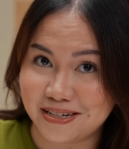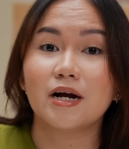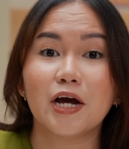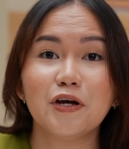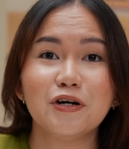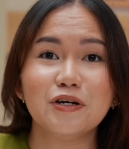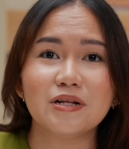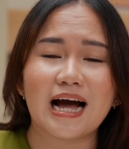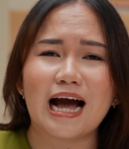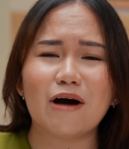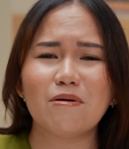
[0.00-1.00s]
Ngayon,
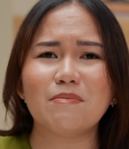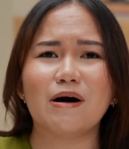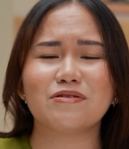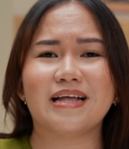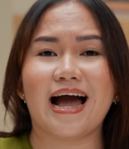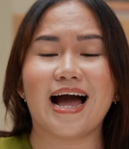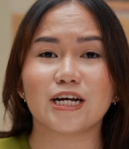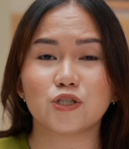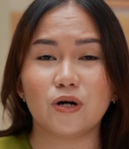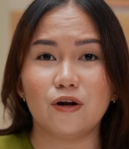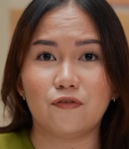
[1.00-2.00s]
how about the actual